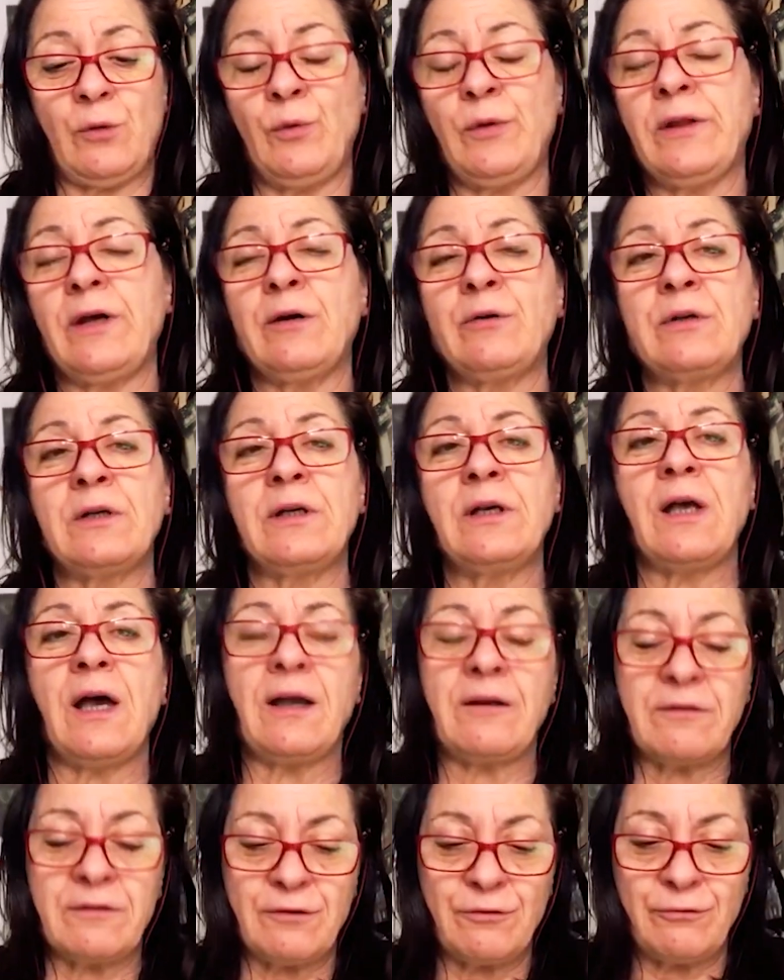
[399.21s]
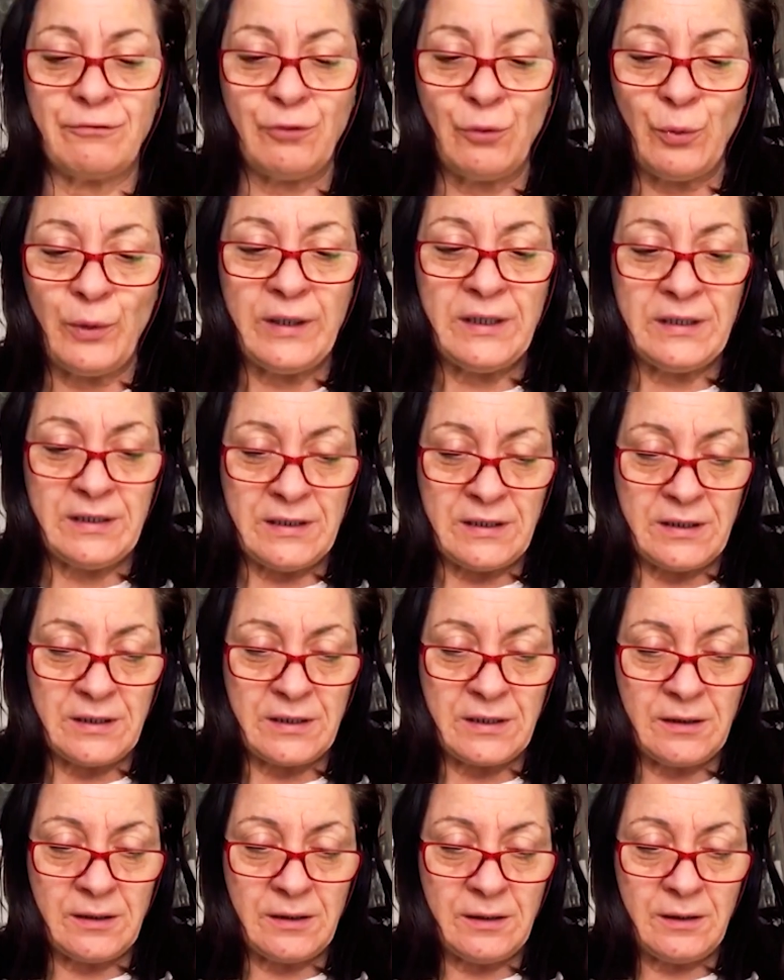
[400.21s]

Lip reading: without a gust of wind.